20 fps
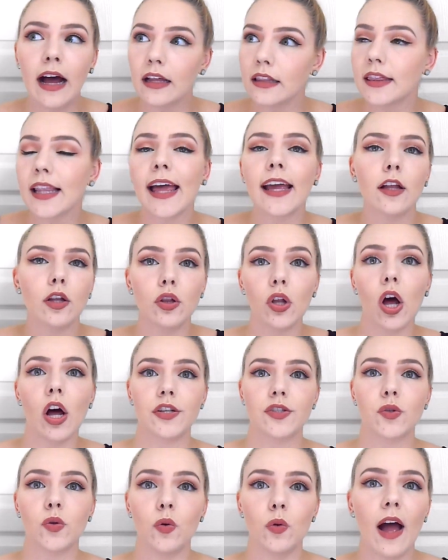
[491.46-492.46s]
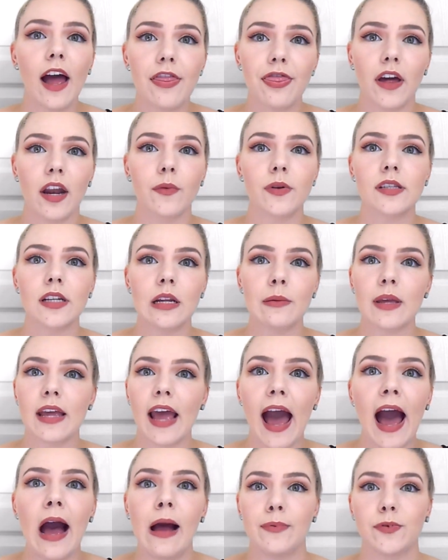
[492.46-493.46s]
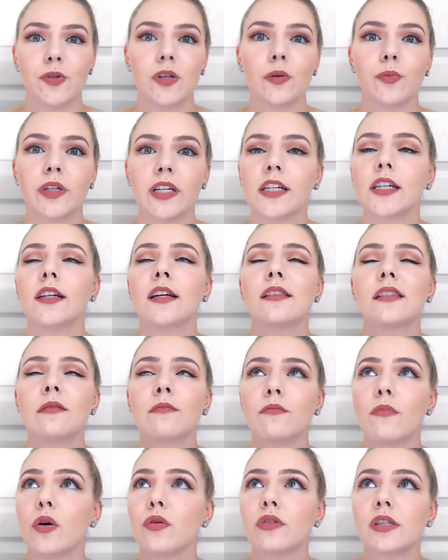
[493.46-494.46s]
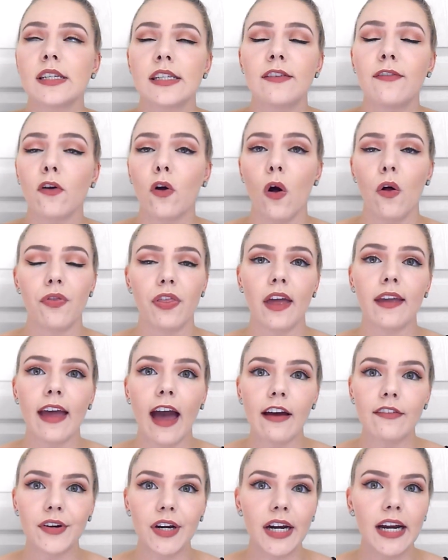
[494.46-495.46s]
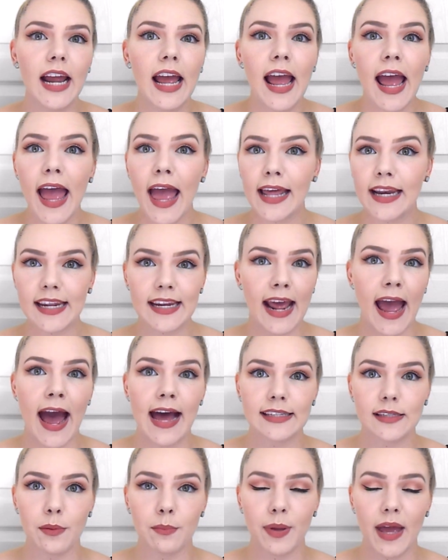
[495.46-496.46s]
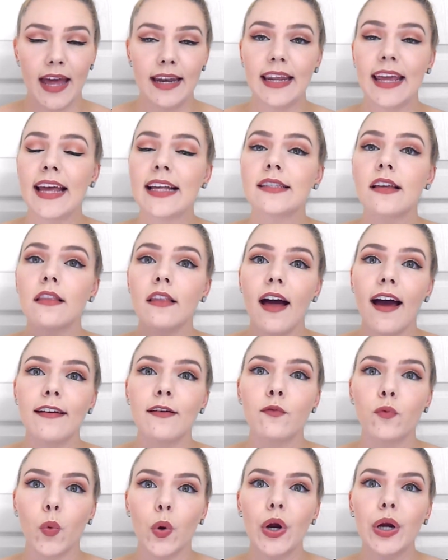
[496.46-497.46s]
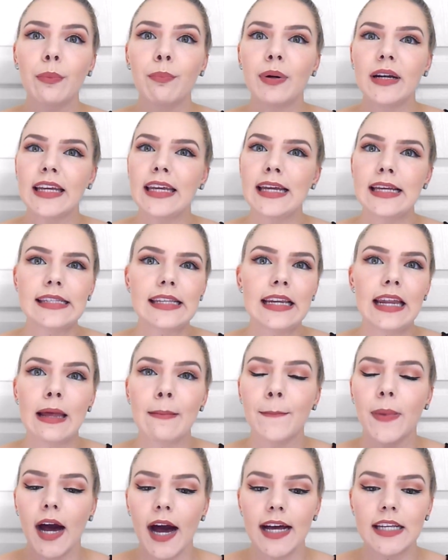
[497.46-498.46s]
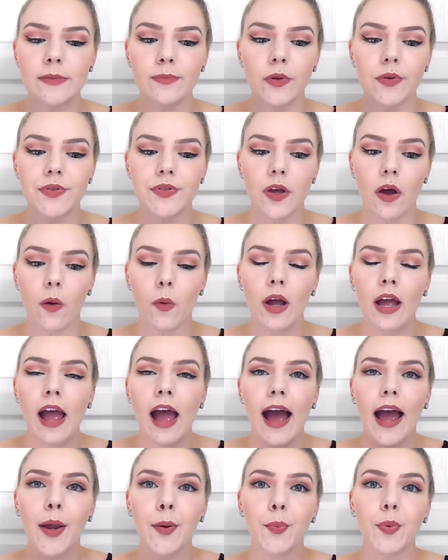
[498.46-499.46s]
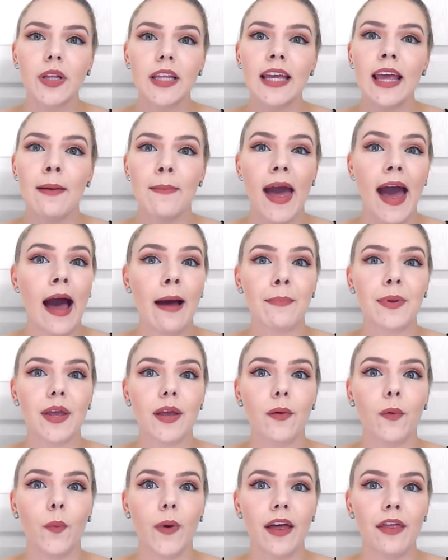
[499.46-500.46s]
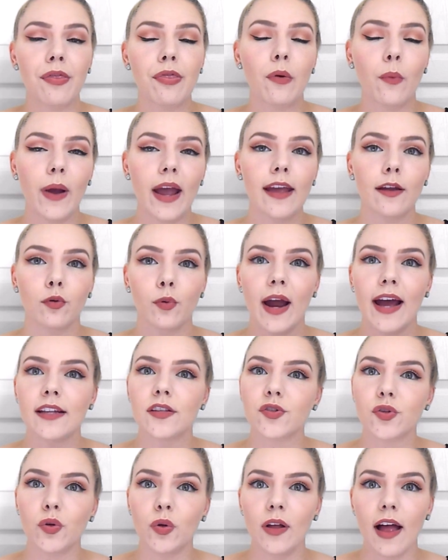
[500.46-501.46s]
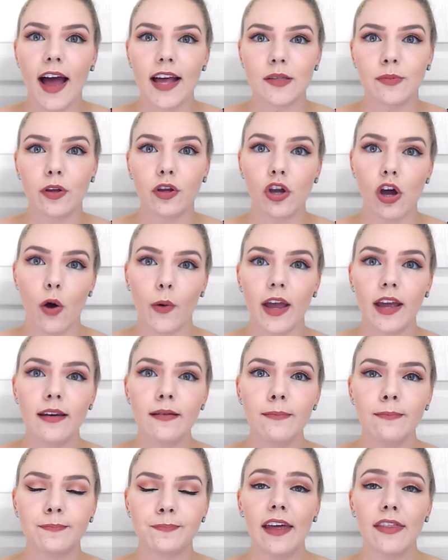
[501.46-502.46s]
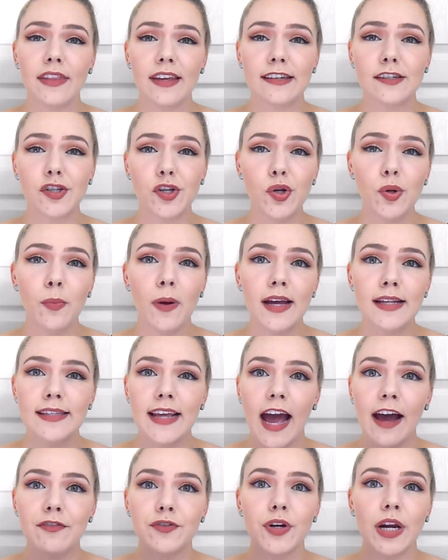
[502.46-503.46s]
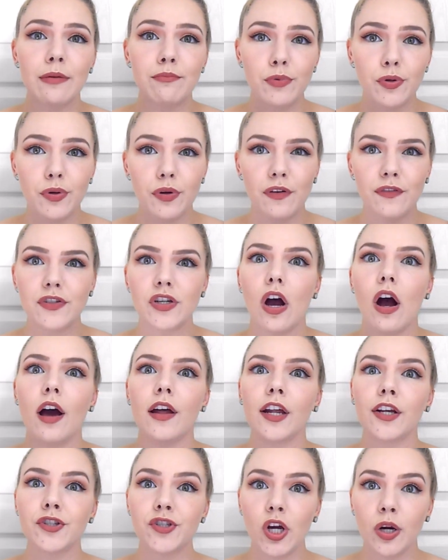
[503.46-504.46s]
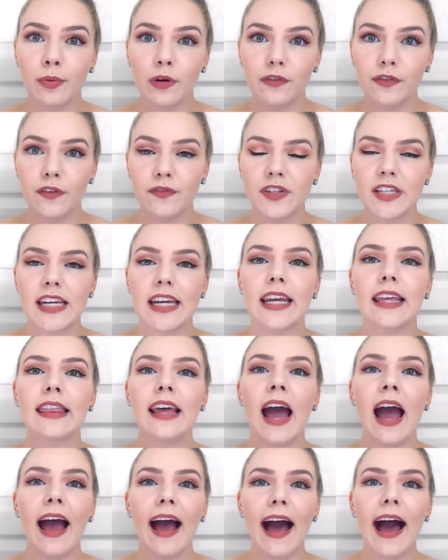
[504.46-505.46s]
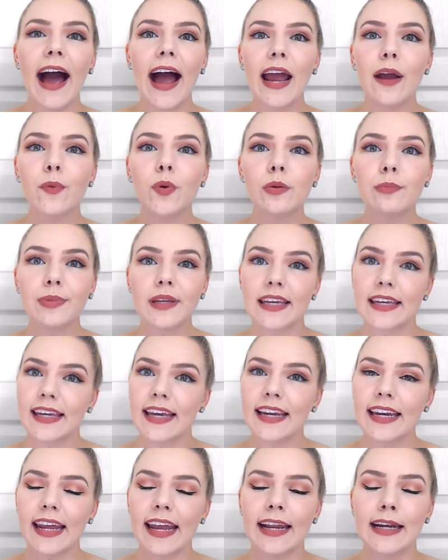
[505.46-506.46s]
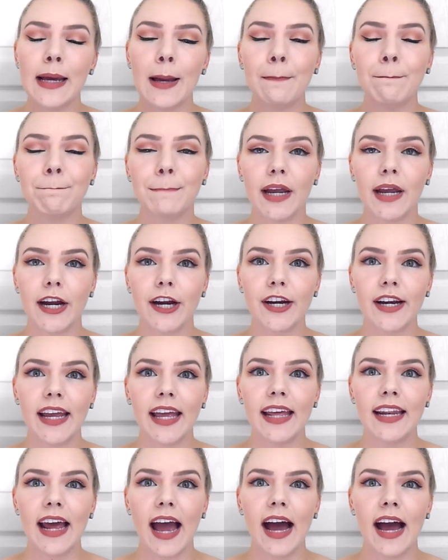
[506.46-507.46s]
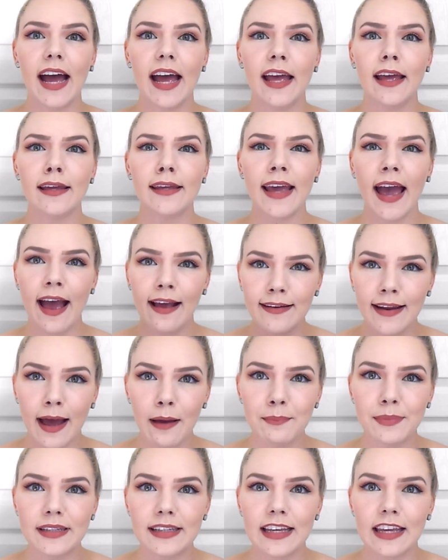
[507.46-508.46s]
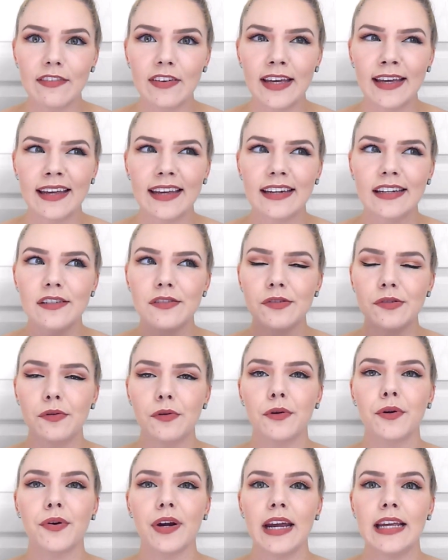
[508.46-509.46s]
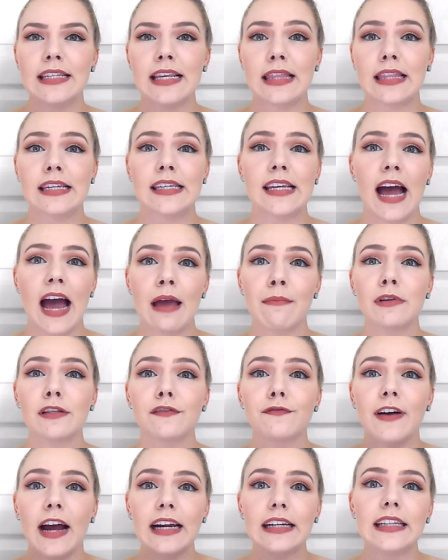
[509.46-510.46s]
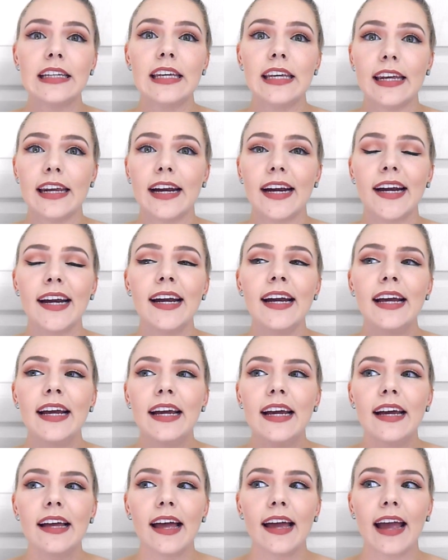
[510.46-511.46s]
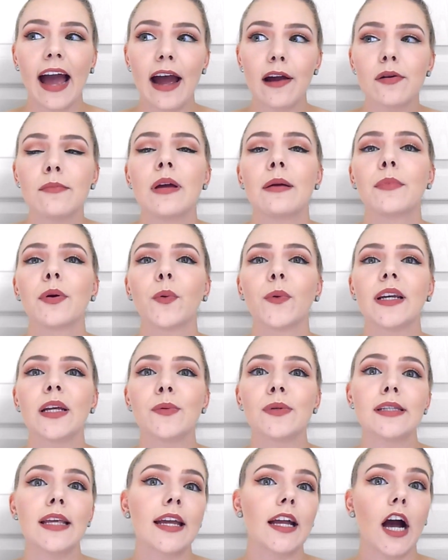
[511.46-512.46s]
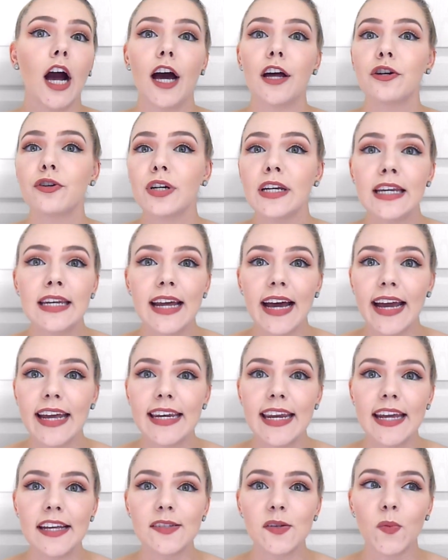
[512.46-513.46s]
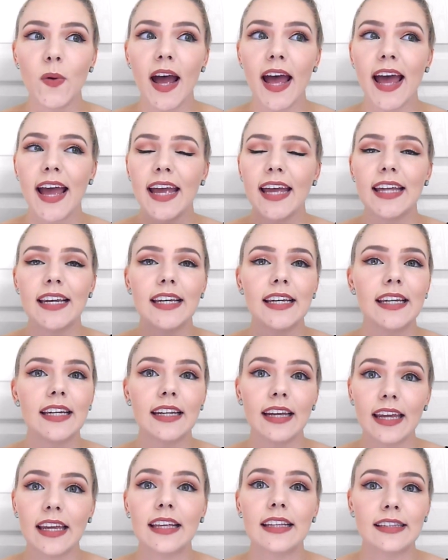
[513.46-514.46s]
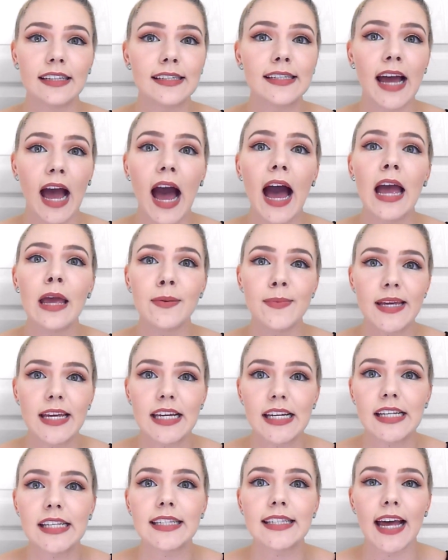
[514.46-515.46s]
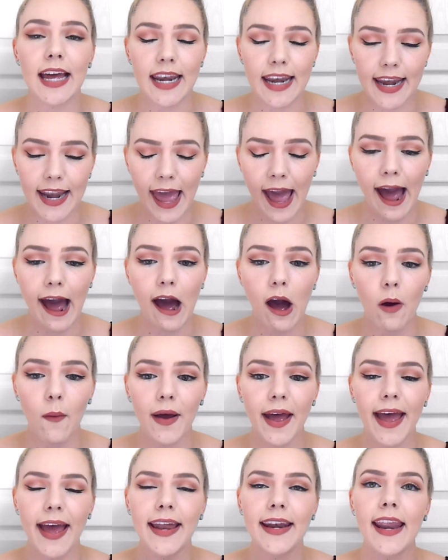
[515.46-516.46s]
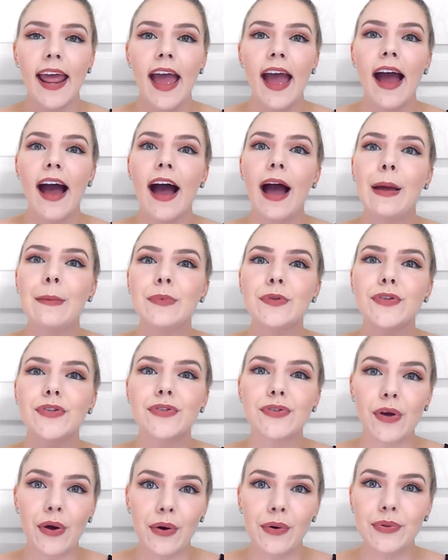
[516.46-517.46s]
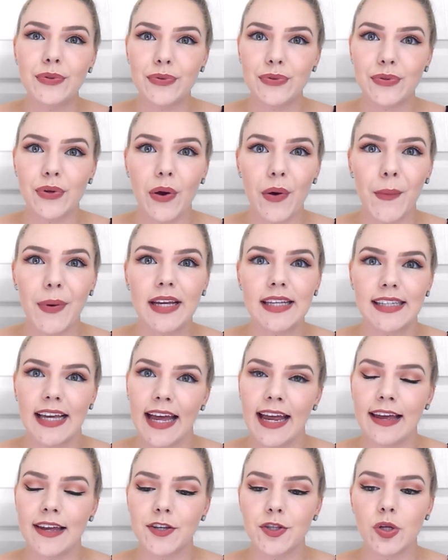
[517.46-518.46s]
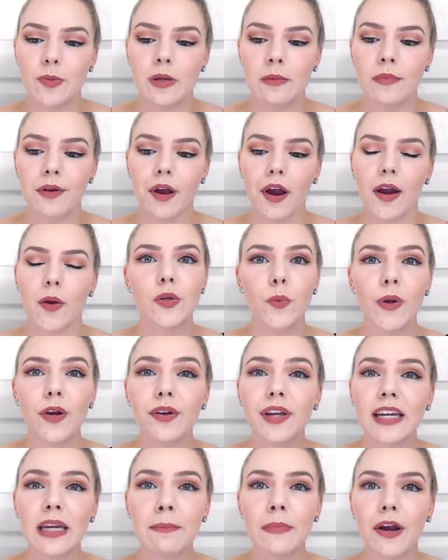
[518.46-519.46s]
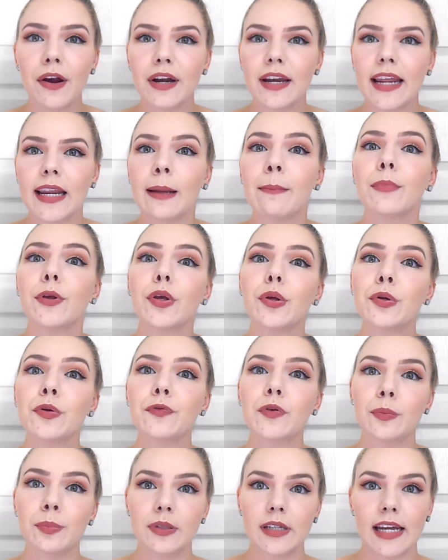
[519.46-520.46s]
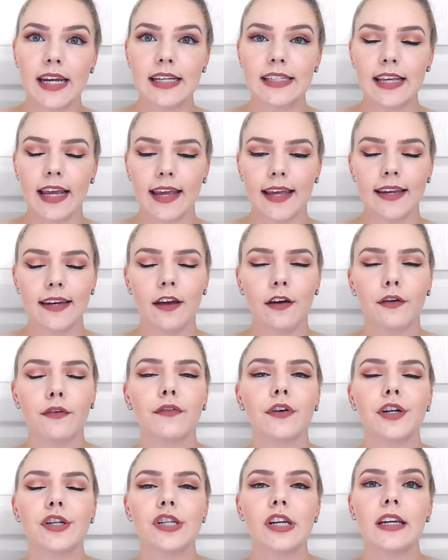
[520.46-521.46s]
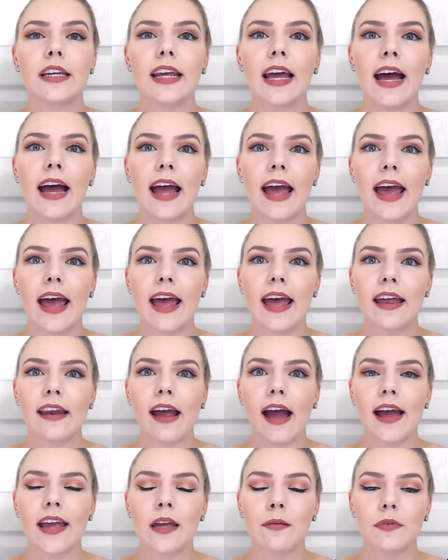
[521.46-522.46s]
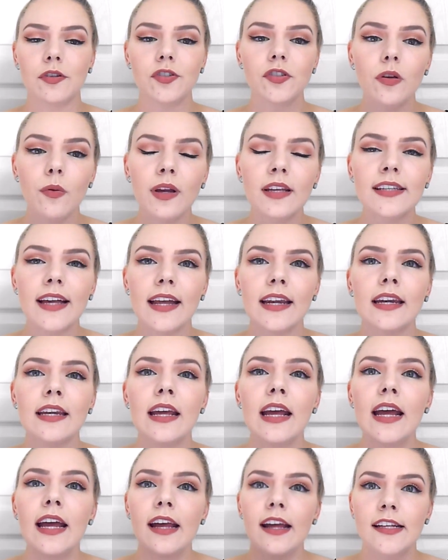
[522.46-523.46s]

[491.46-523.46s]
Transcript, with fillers: like law school. I thought it was going to be absolutely ridiculous and most difficult thing ever, and it hasn't been. It's a lot of work, but it isn't impossible. So I really am happy with the way grad school has been going. And then two months after I moved, on October 15th, I will be getting married. I cannot believe it. It is so crazy that the time is finally here. Like I remember when it was like 109 days away and like the time is now. And I'm so, so excited to be married. So we are getting married in a beautiful place in Virginia Virginia and I am so excited.